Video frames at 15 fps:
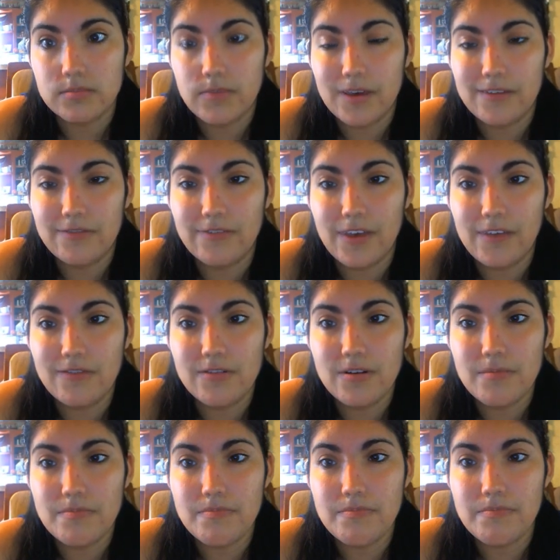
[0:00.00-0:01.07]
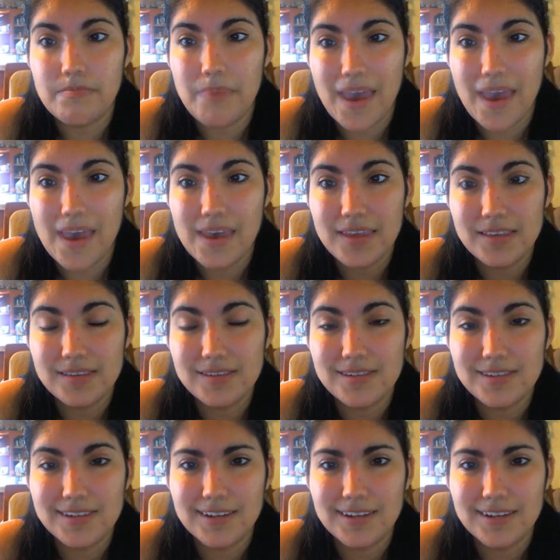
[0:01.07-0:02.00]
My favorite bands,